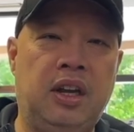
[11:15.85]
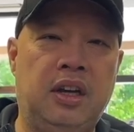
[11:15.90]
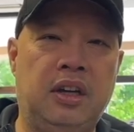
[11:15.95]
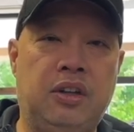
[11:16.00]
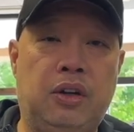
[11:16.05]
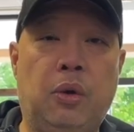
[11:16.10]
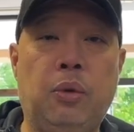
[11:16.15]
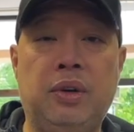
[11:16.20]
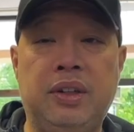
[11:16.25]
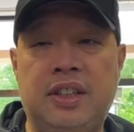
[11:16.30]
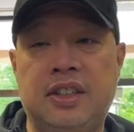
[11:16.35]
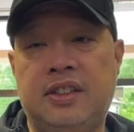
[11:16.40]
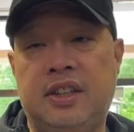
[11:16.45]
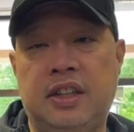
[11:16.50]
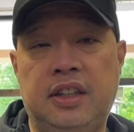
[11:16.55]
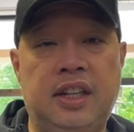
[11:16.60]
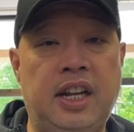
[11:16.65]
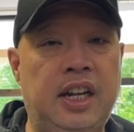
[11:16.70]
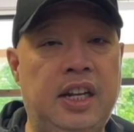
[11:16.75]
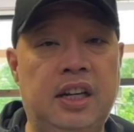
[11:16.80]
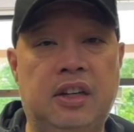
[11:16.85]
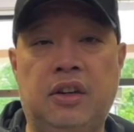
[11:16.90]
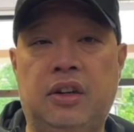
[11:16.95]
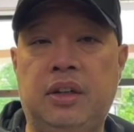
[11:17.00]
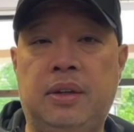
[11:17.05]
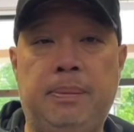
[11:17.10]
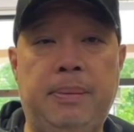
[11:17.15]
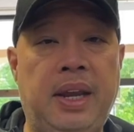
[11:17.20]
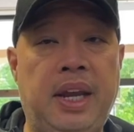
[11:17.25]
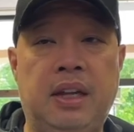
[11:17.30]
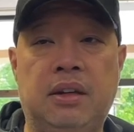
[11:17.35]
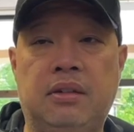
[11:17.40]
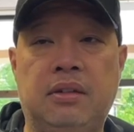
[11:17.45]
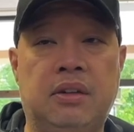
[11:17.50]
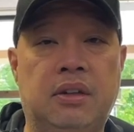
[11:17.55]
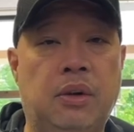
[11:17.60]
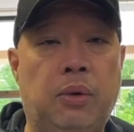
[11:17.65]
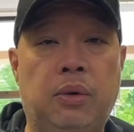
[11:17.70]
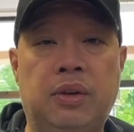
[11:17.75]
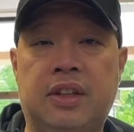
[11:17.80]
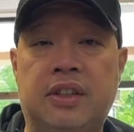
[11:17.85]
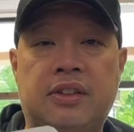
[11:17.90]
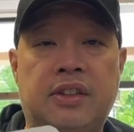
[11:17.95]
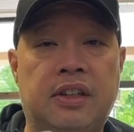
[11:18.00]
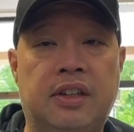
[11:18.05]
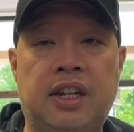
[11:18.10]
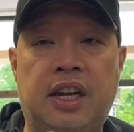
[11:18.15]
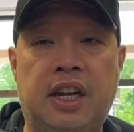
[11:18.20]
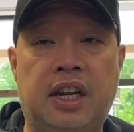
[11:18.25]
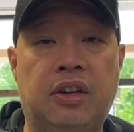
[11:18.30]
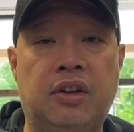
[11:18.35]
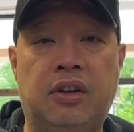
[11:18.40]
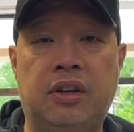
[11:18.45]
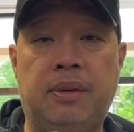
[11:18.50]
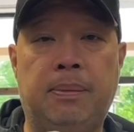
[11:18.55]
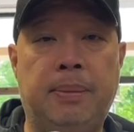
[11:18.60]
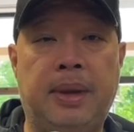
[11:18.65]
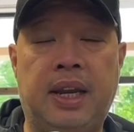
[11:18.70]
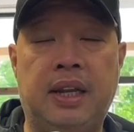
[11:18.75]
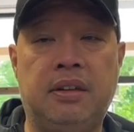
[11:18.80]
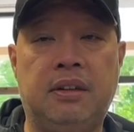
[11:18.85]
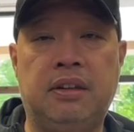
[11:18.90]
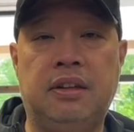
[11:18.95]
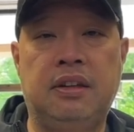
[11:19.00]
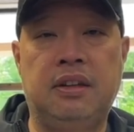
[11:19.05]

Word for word: go with the synthetic on the main. Go with the synthetic on the main.